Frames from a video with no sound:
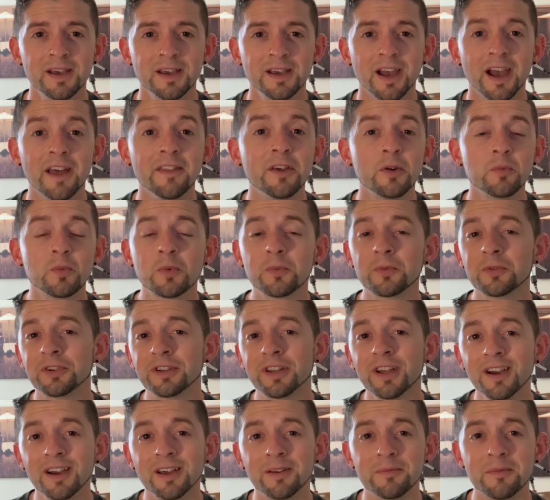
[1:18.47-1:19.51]
And then when we're
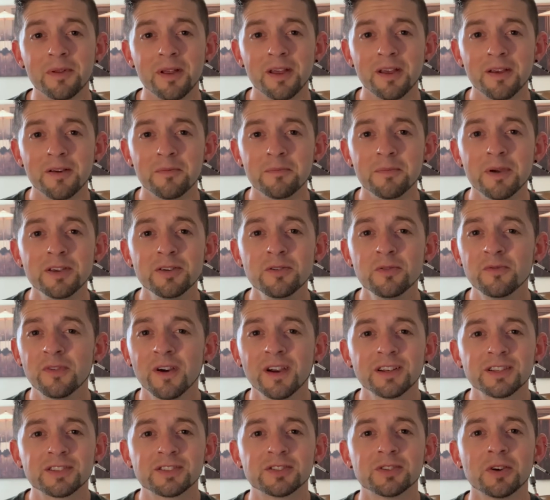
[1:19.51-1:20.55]
done, may you
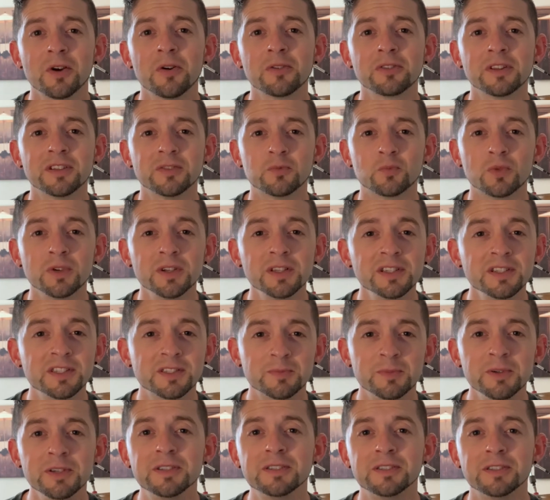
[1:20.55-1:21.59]
find a song that really
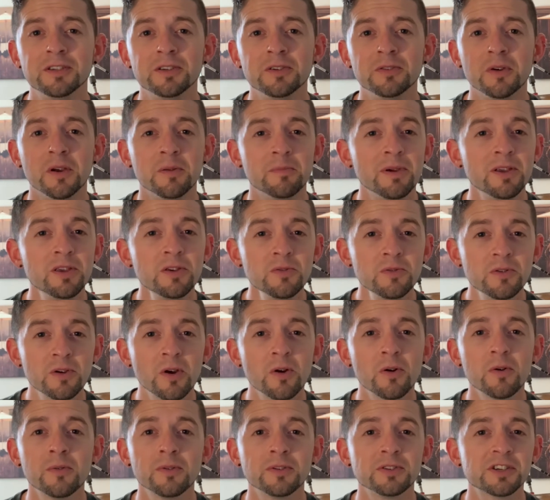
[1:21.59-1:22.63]
speaks to you, and may you
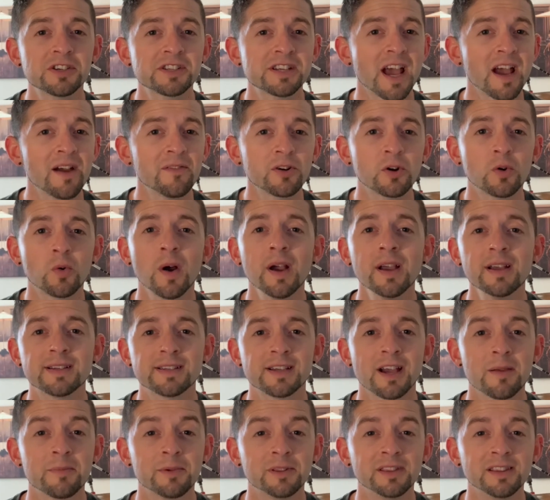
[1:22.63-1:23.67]
go and just have a quiet
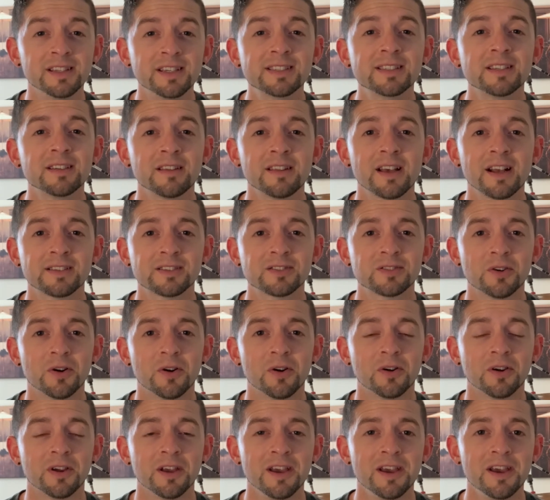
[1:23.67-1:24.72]
time and listen to that
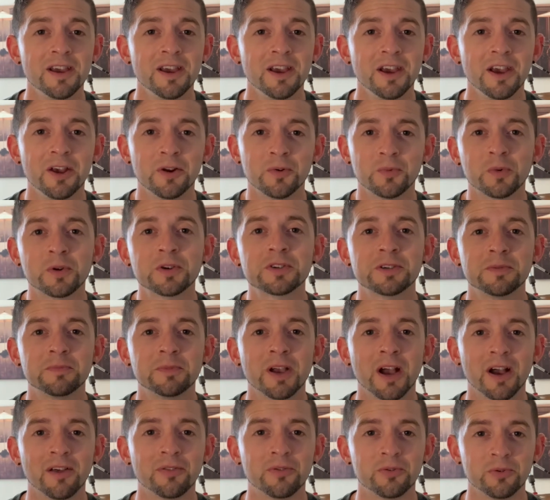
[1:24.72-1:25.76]
song and worship
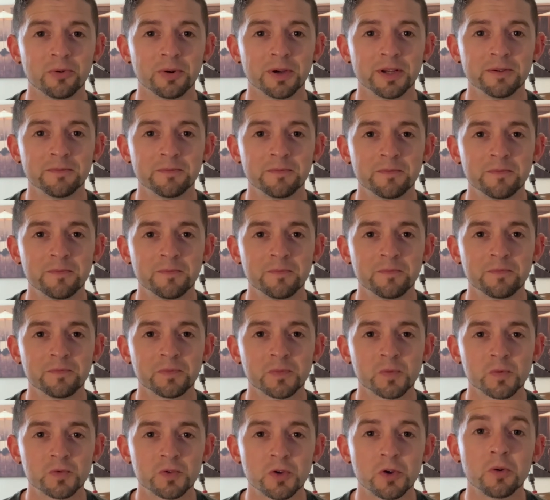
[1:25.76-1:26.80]
God through it.
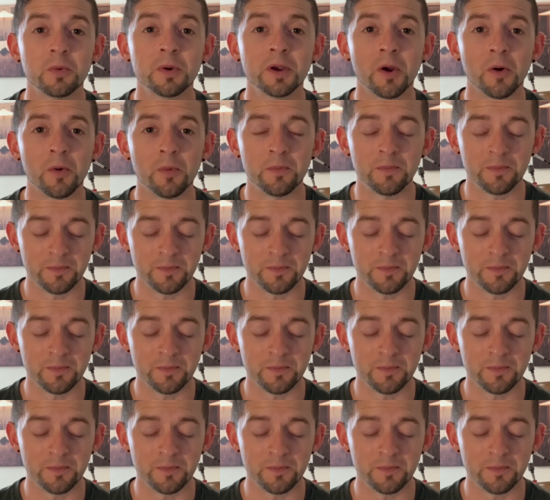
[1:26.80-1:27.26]
So here we go.